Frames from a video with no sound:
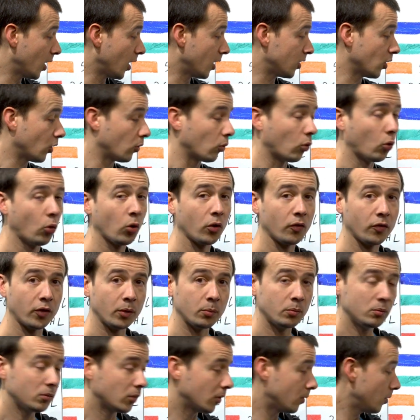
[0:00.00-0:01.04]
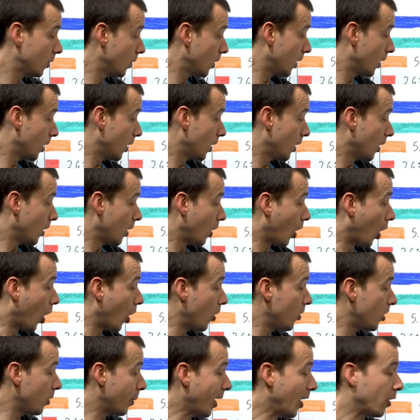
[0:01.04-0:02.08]
you know, all of them
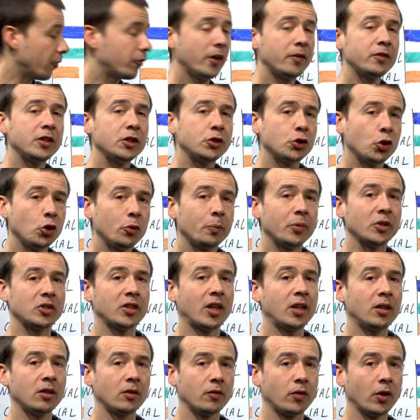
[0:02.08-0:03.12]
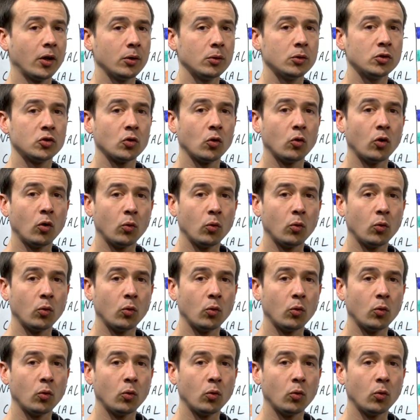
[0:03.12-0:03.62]
only about 52% of those